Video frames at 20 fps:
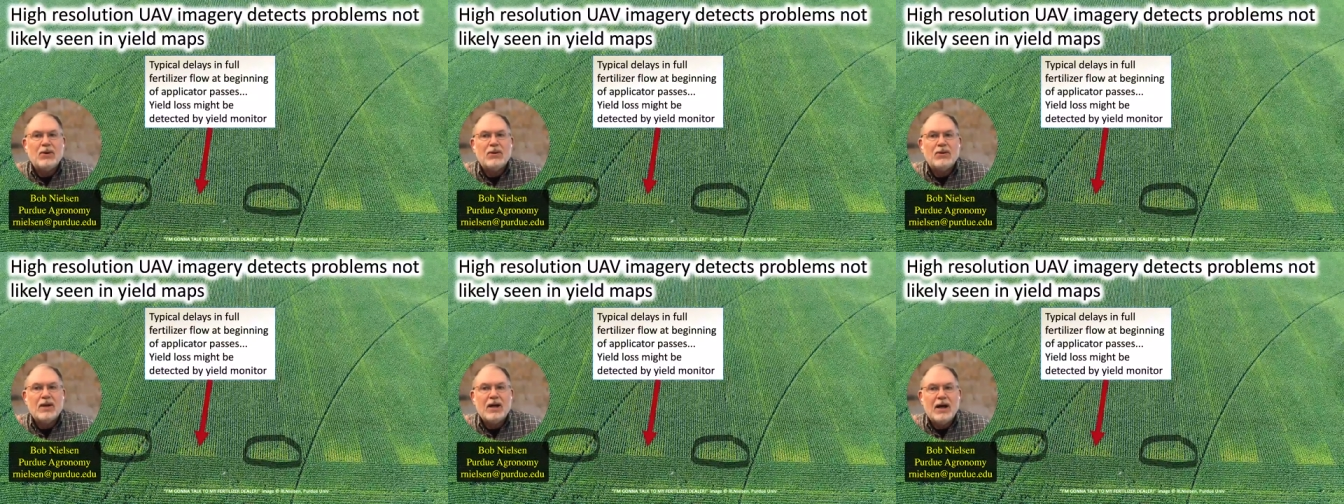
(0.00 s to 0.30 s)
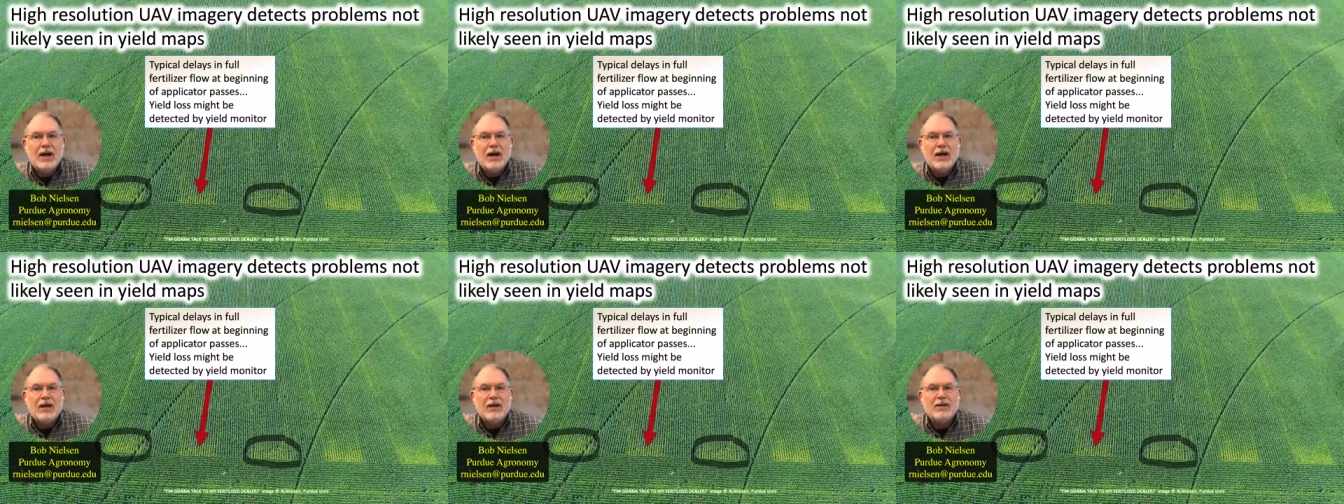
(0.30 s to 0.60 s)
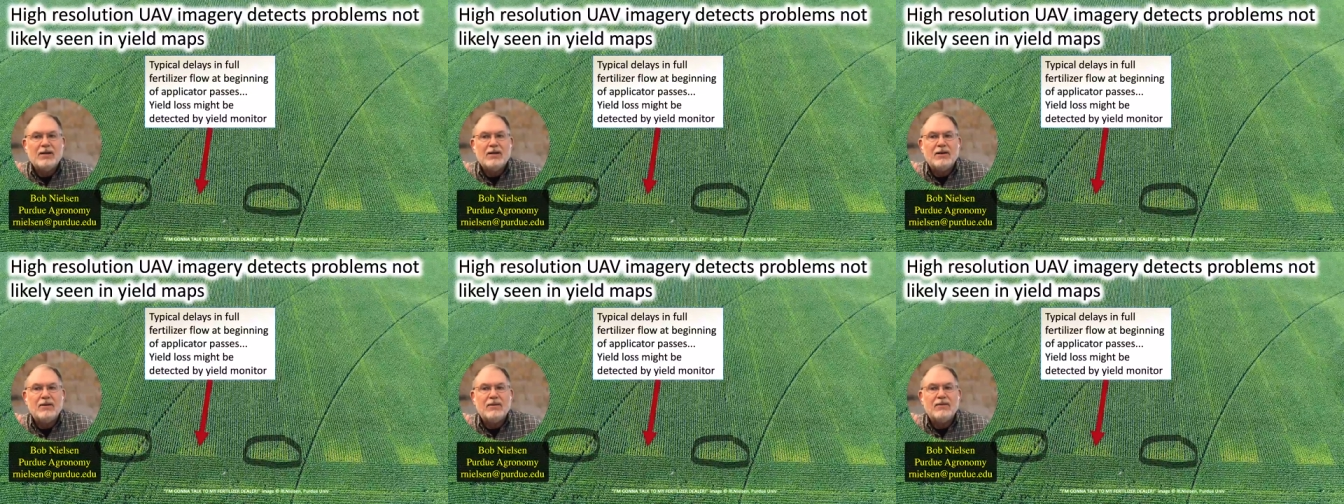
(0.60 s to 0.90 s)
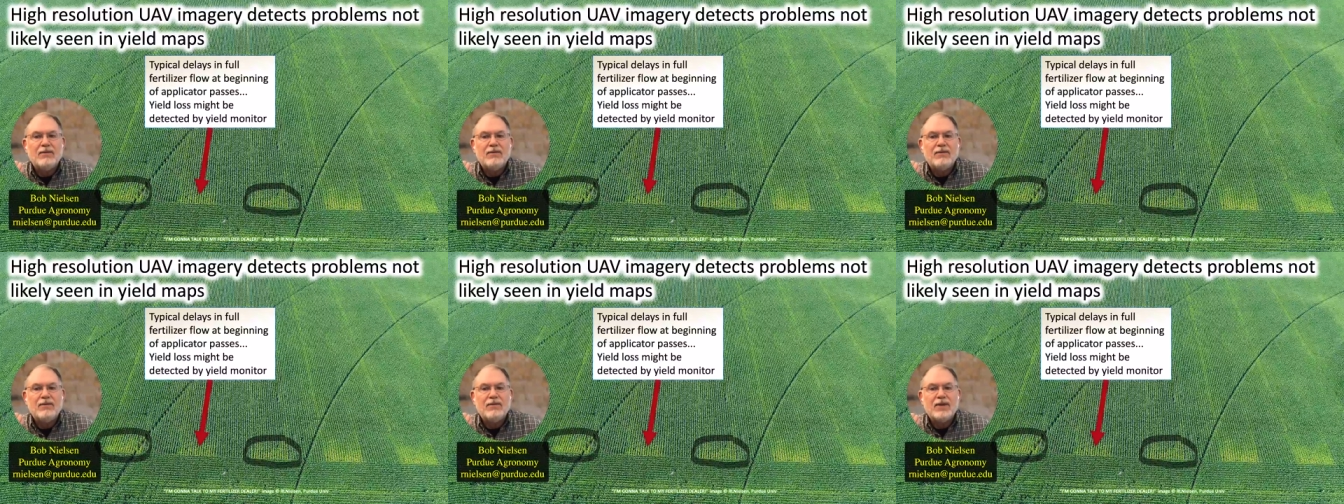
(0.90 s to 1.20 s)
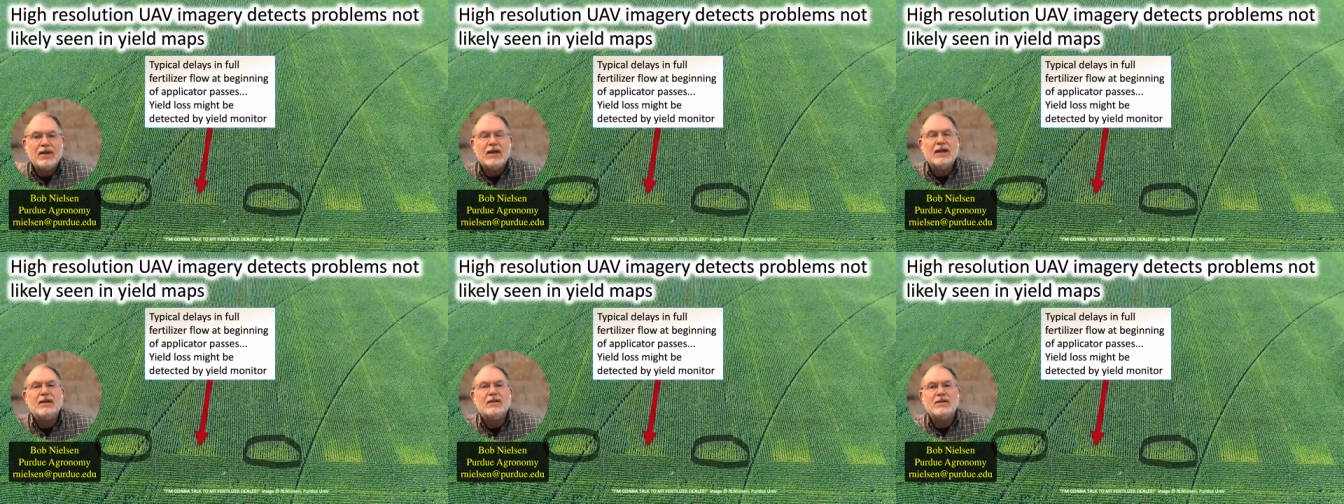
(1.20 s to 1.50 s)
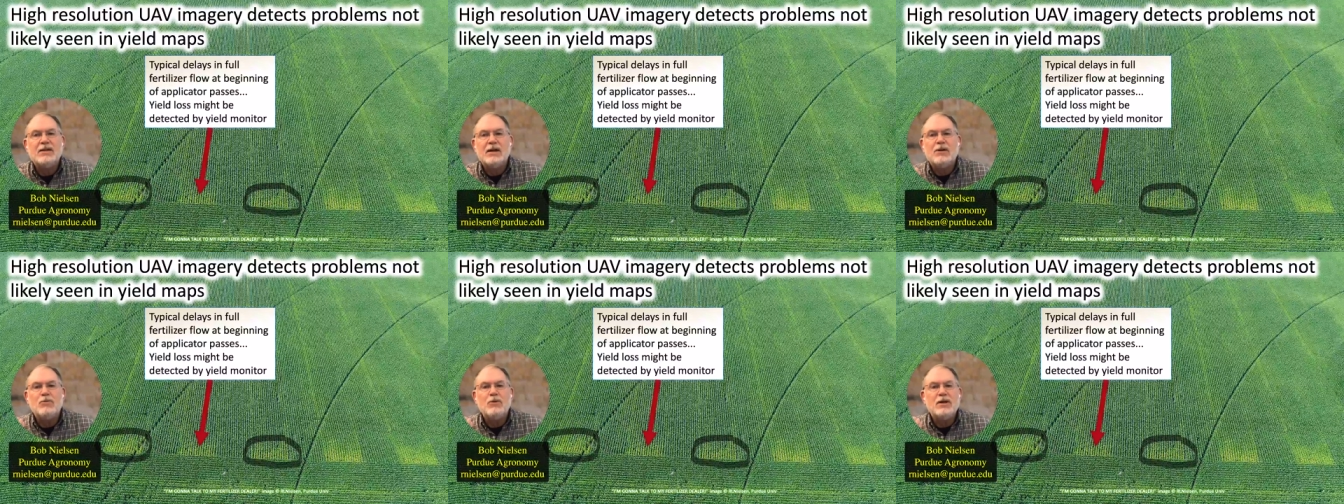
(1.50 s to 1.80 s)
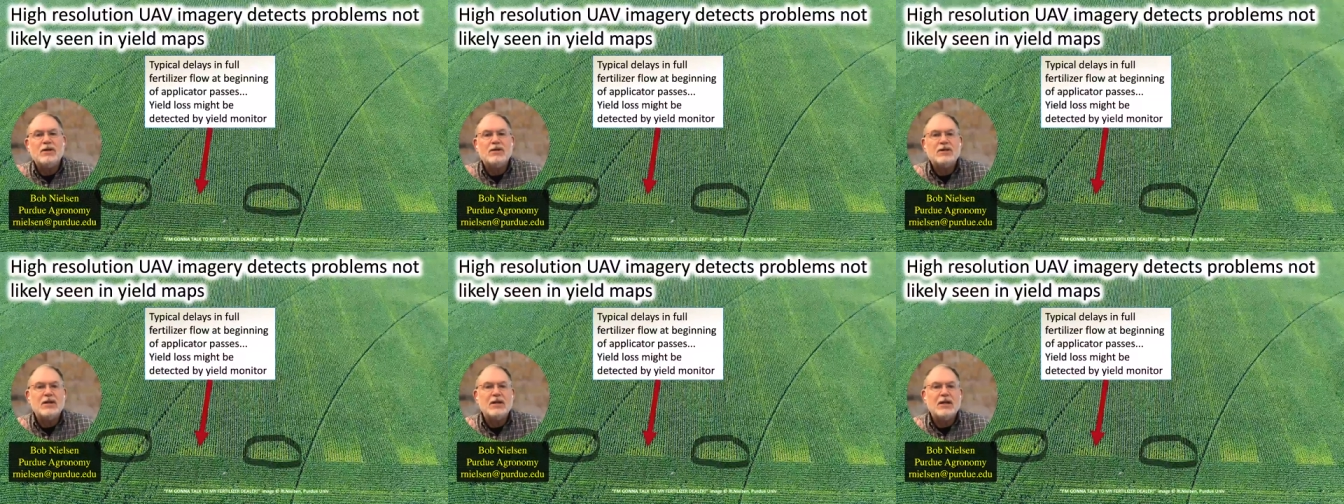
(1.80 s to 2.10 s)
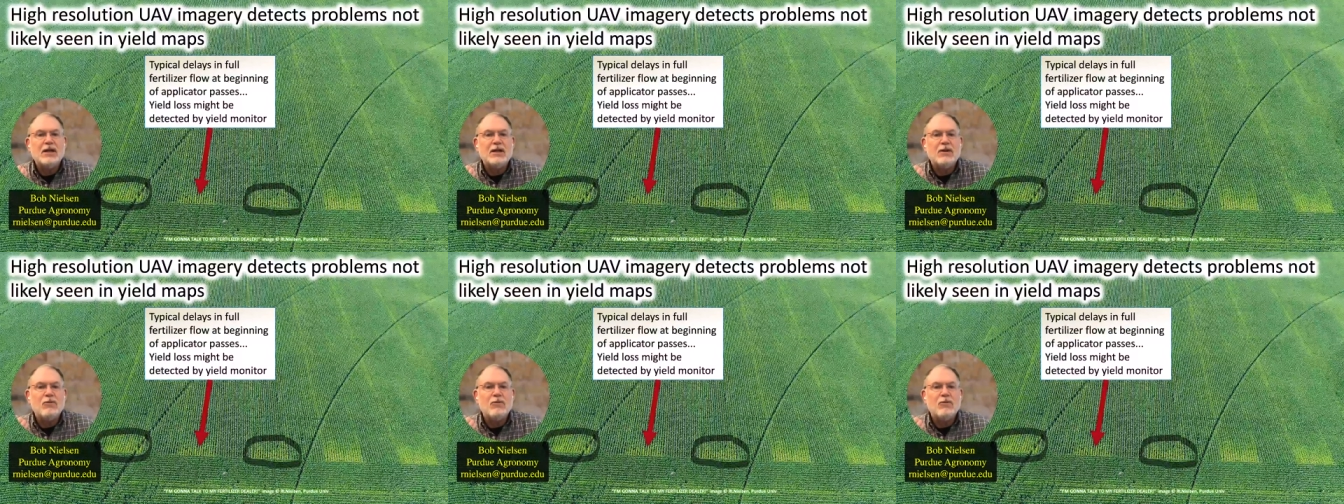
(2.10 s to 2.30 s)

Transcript: kind of things that we see